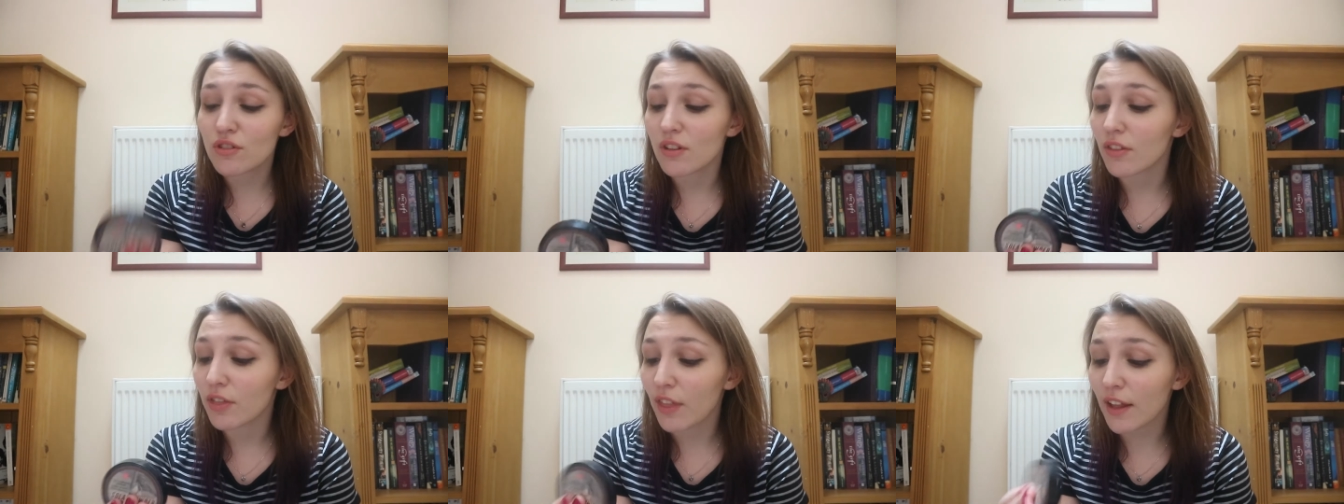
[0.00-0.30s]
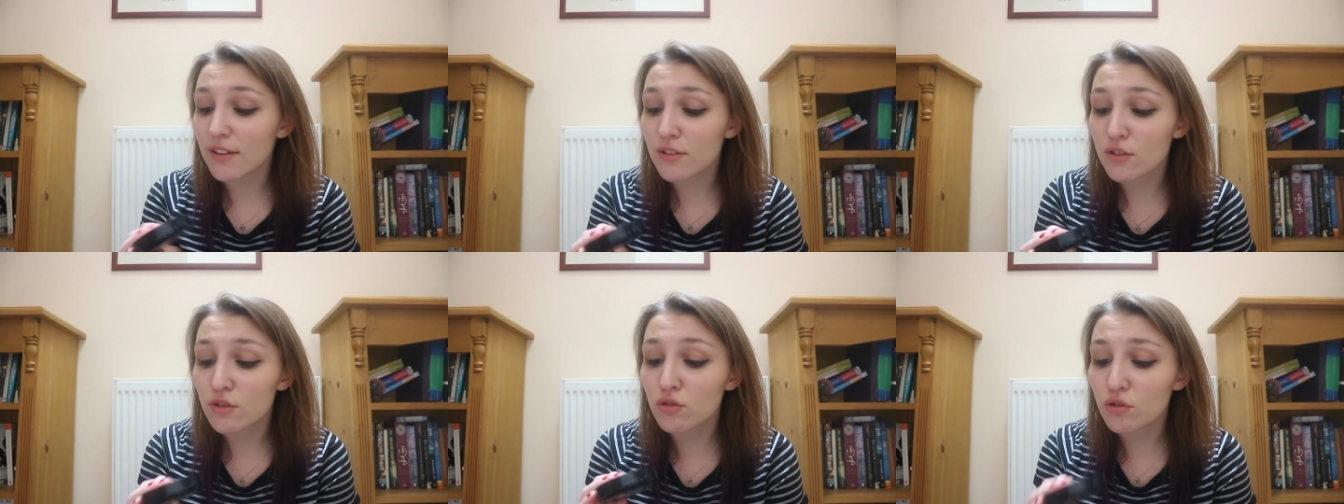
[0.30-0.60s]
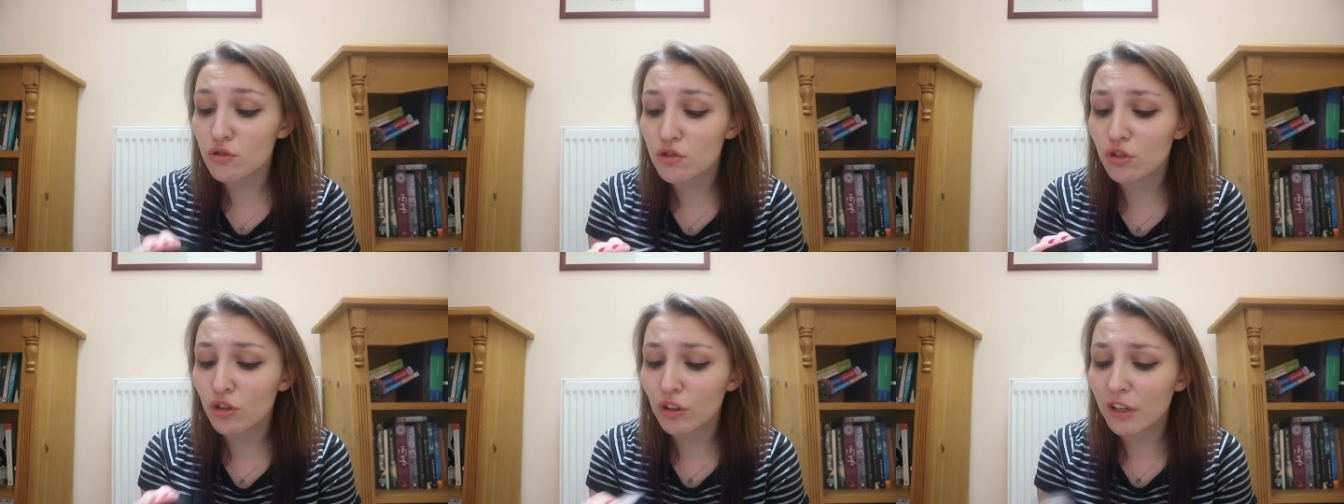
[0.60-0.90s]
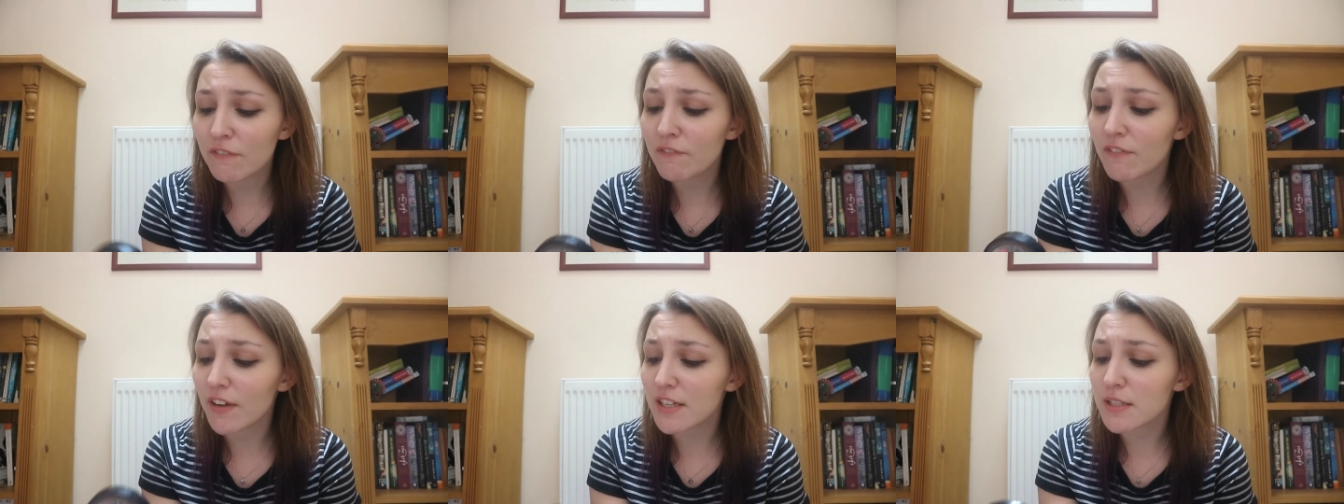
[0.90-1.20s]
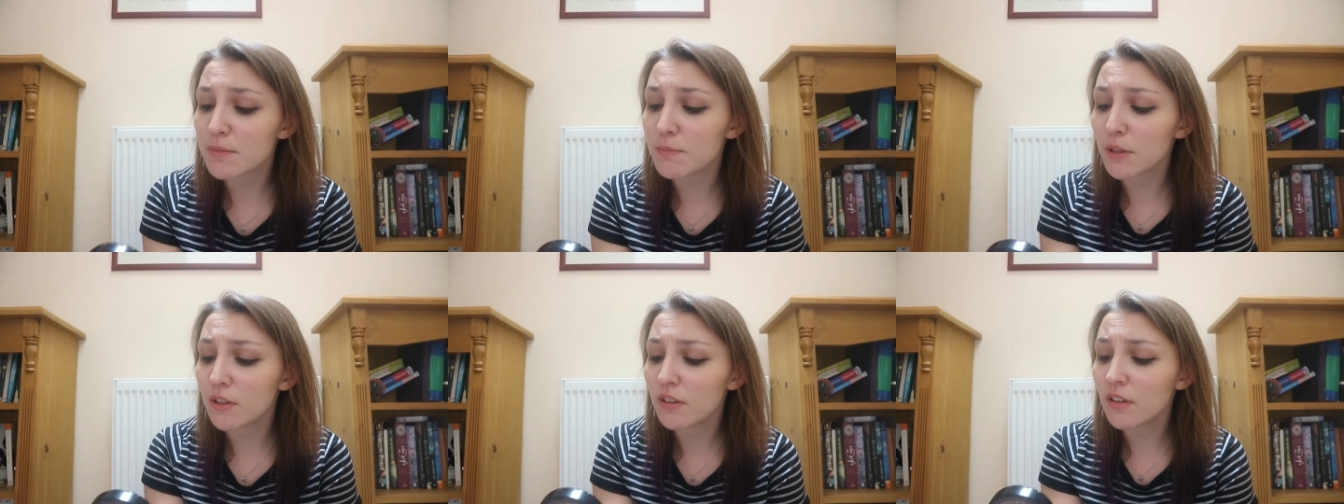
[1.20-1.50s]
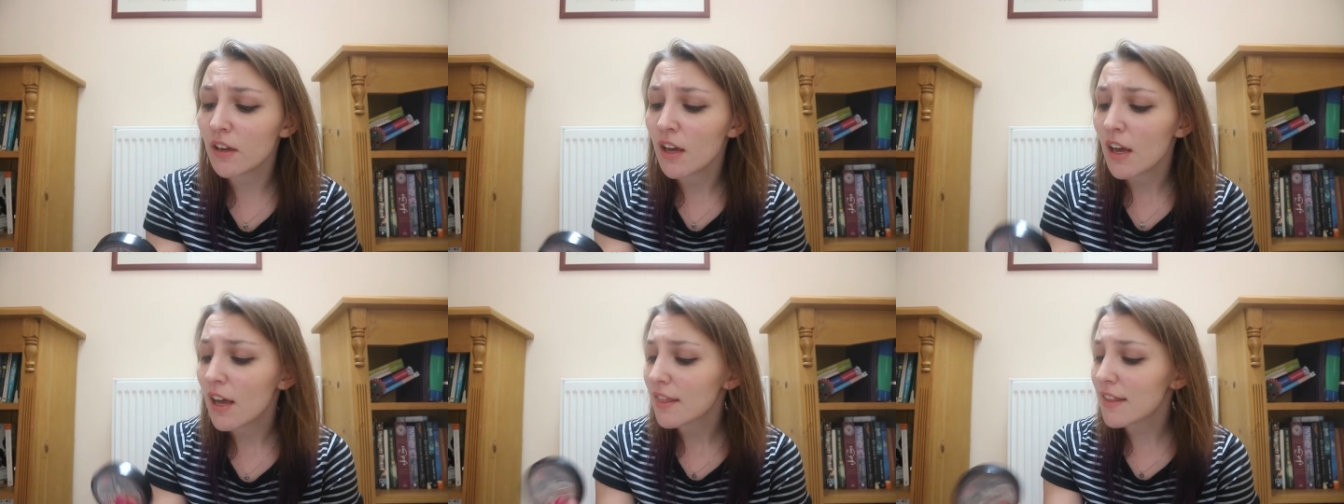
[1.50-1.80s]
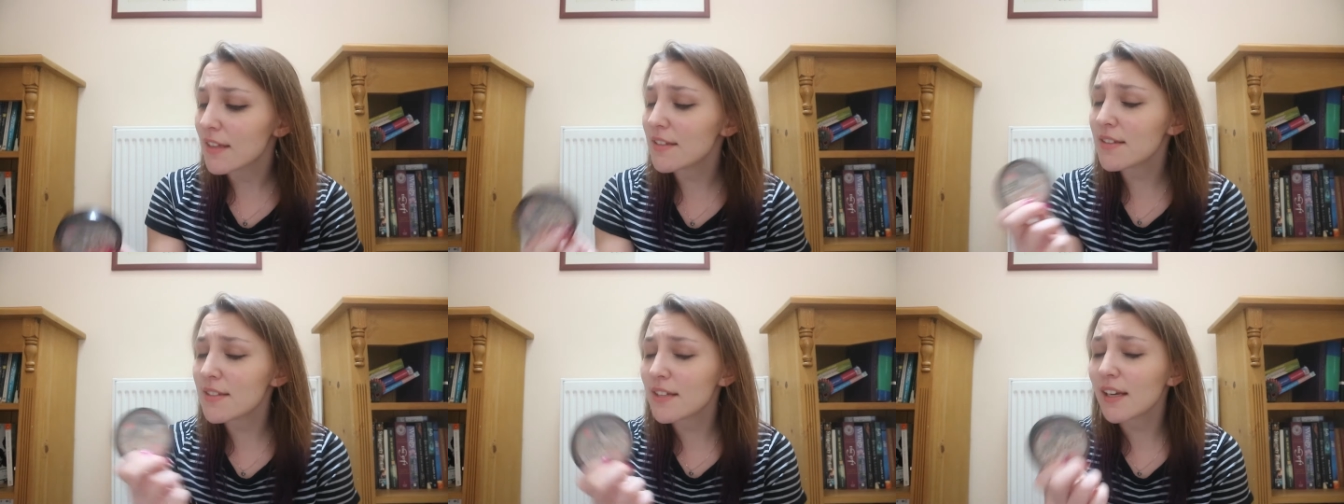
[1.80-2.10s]
that's such a good investment.
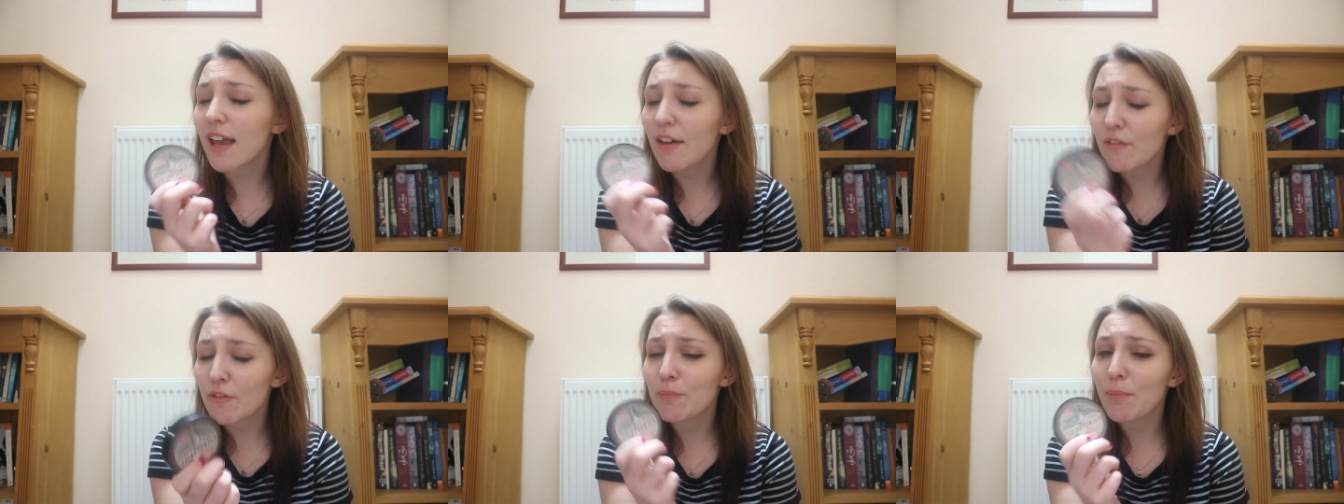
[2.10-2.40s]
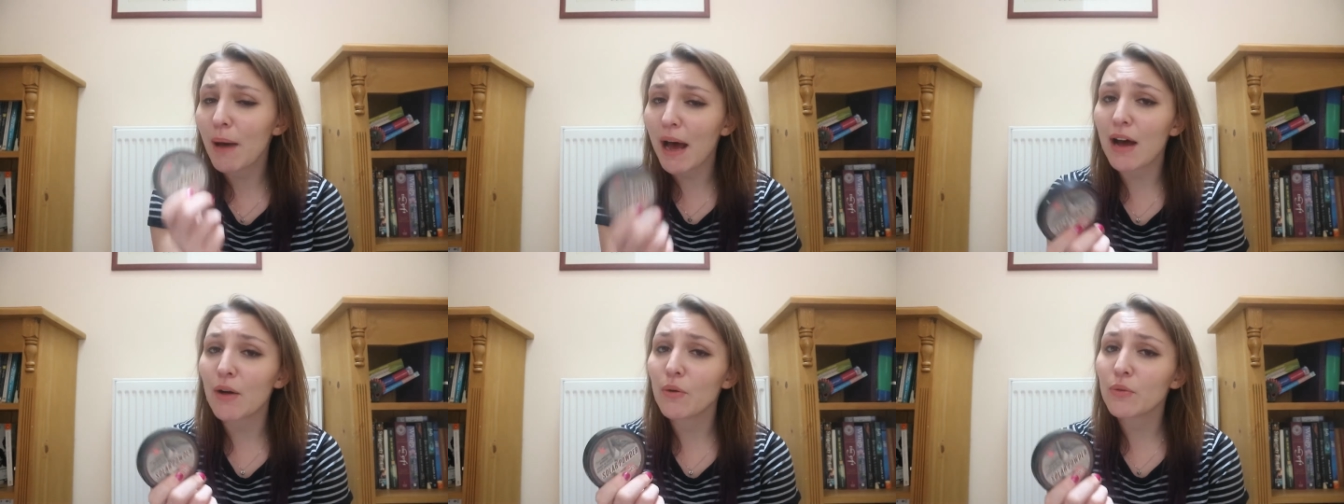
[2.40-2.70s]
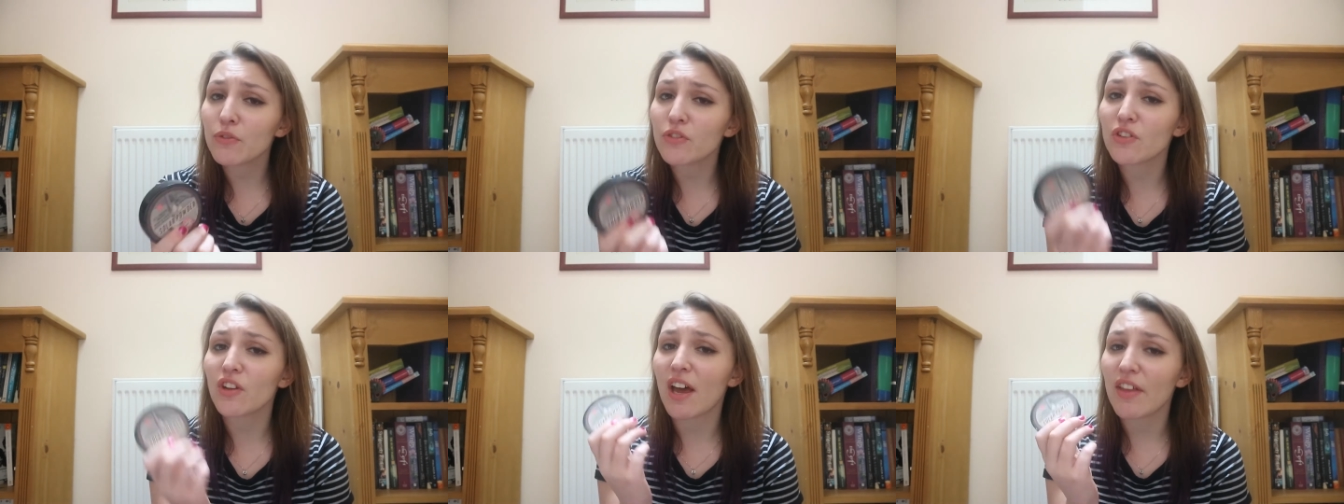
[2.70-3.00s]
This is £11,